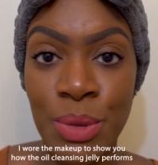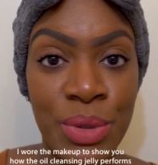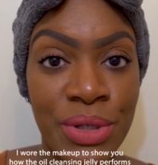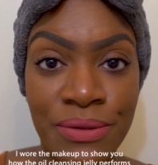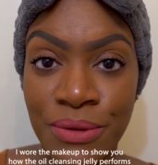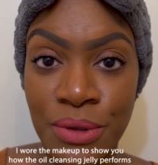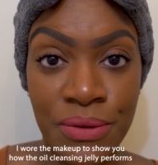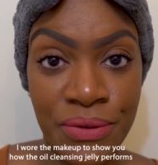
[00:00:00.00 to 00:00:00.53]
me with
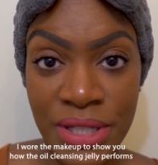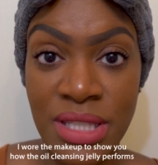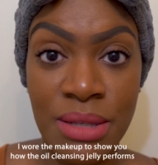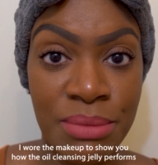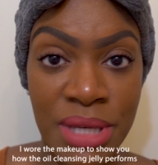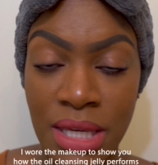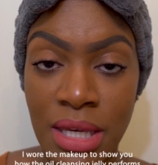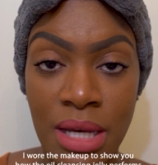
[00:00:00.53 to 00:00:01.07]
a full face
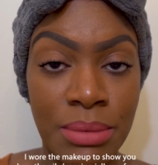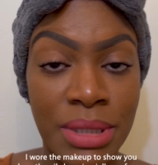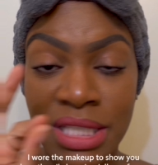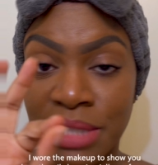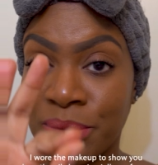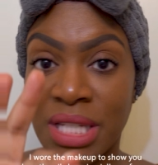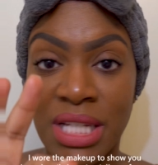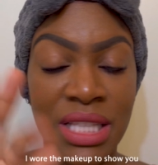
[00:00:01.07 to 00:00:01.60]
of makeup.
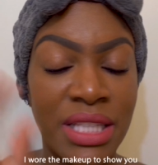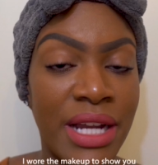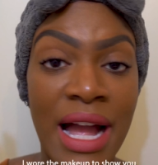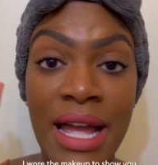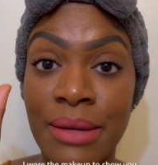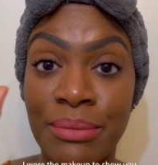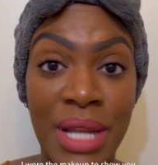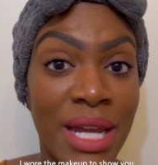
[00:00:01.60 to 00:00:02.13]
Let's be clear,
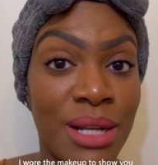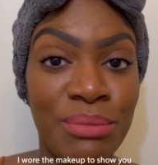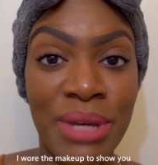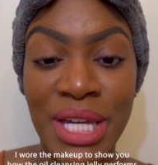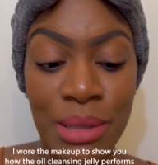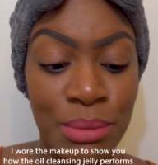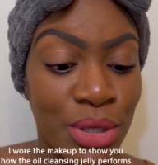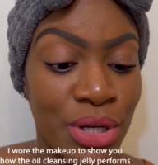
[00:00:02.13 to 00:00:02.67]
I am not a
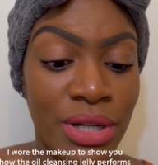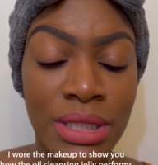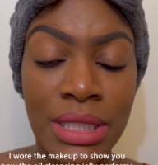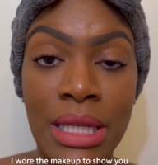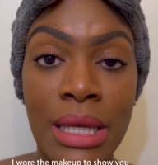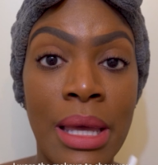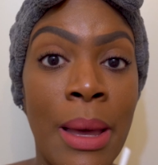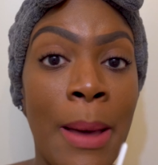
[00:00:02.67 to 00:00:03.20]
makeup
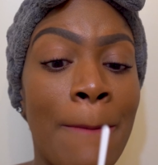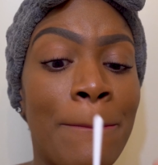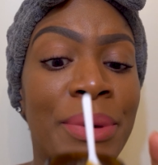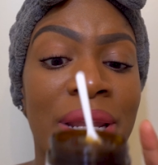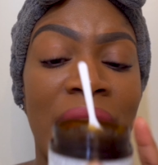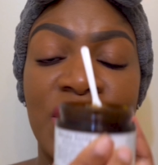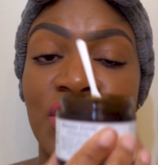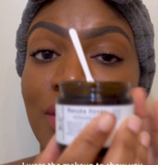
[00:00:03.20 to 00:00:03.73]
girly,
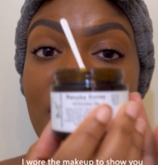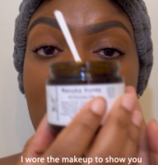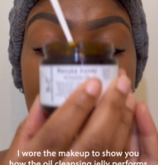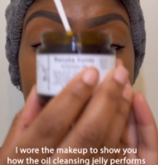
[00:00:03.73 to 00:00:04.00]
but I just